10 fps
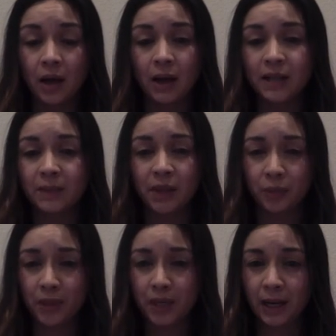I spent
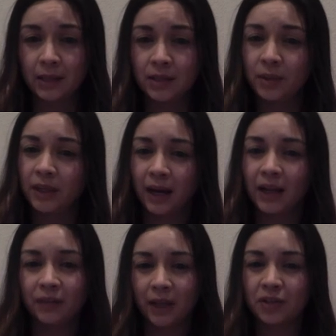3 days doing kind of
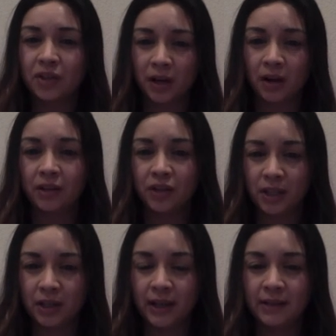like a Shakeology
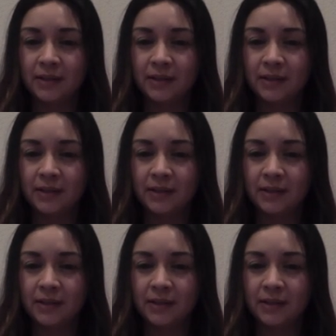cleanse,